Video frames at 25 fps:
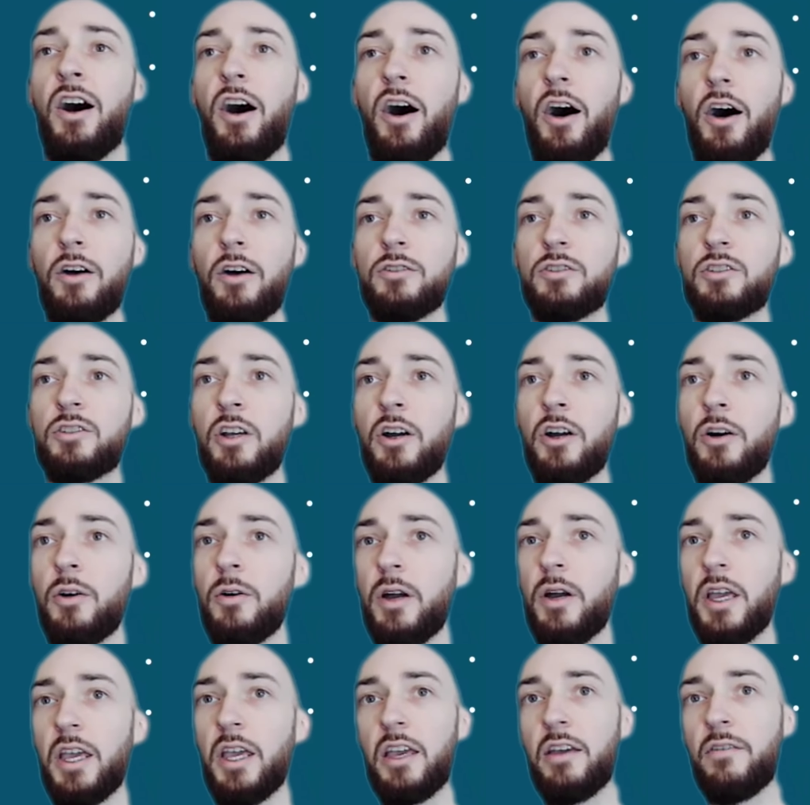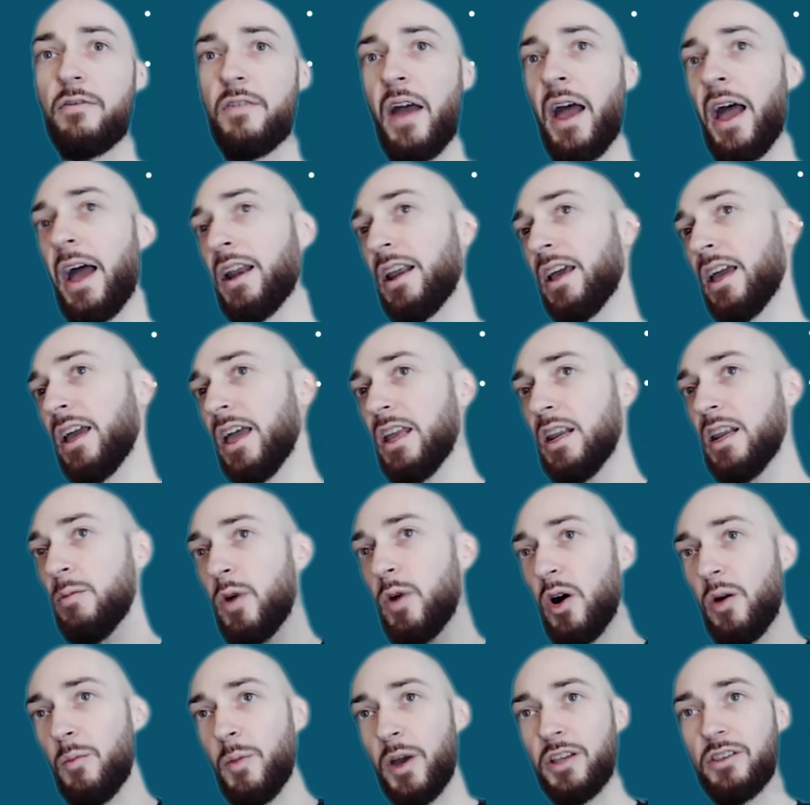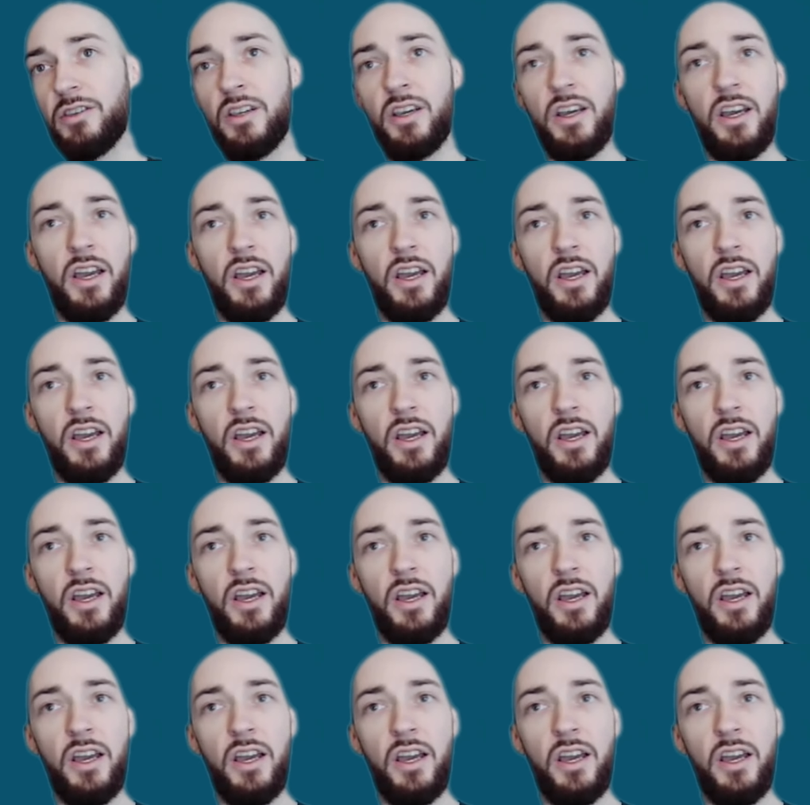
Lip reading: Also, if at any moment